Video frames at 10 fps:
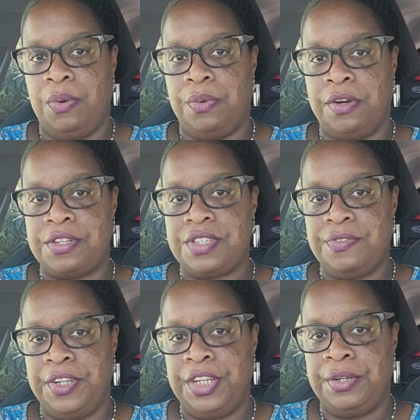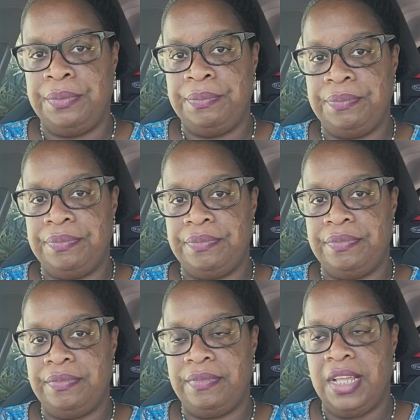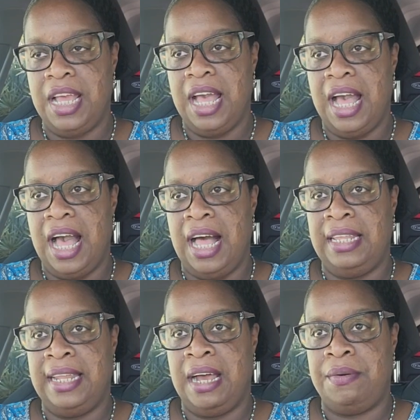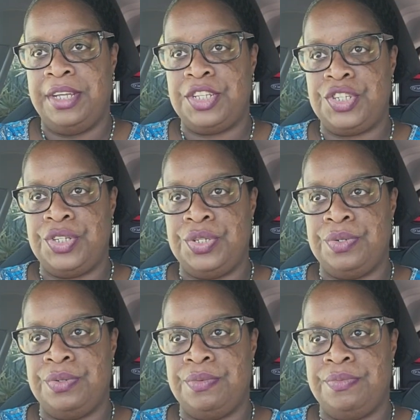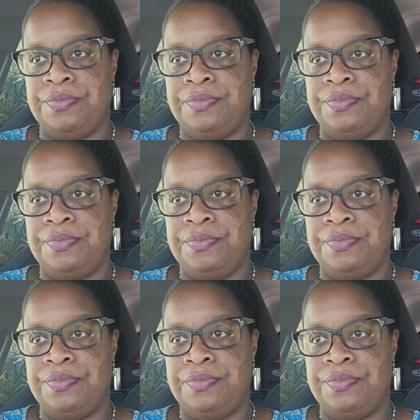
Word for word: it works for you. Allow it to